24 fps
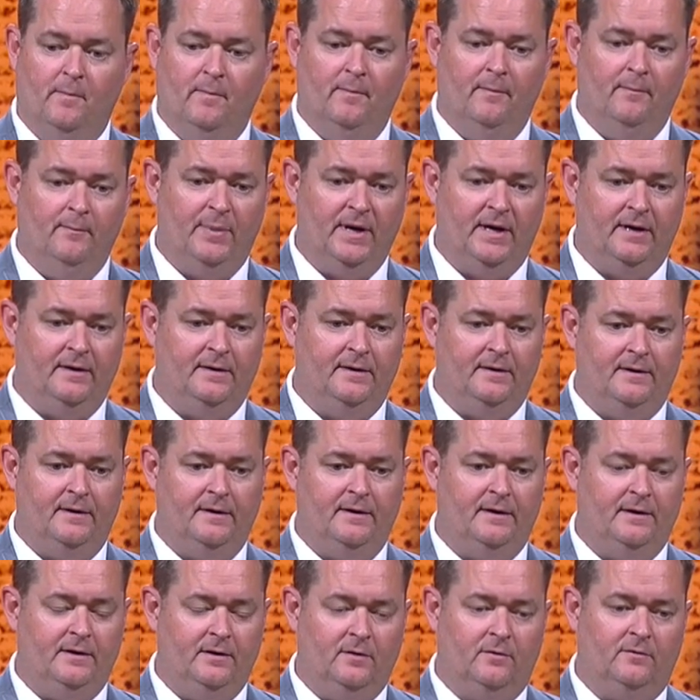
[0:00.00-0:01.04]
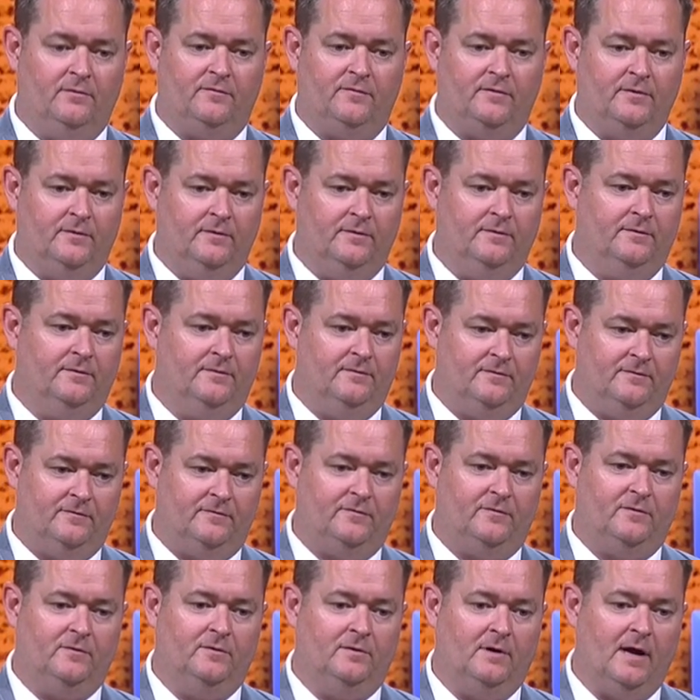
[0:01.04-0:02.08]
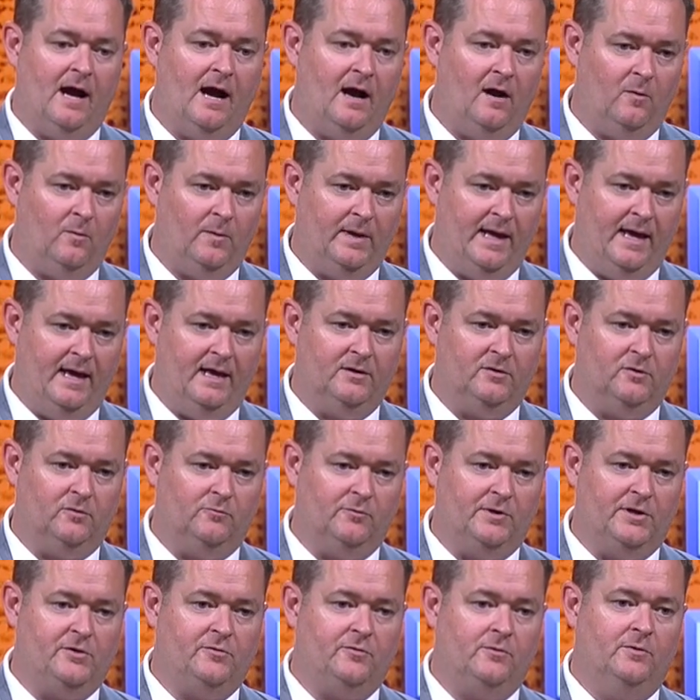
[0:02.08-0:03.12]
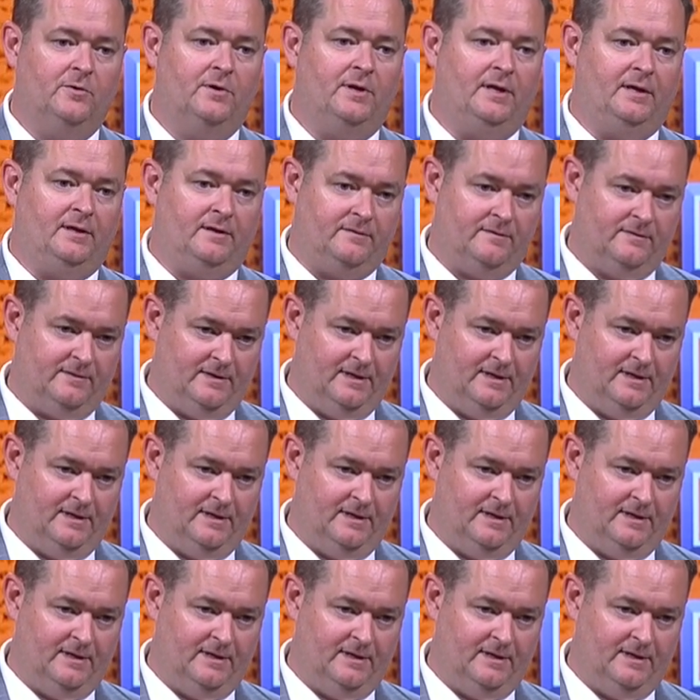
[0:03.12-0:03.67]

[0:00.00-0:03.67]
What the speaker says: But, you know, for how we handle recruiting,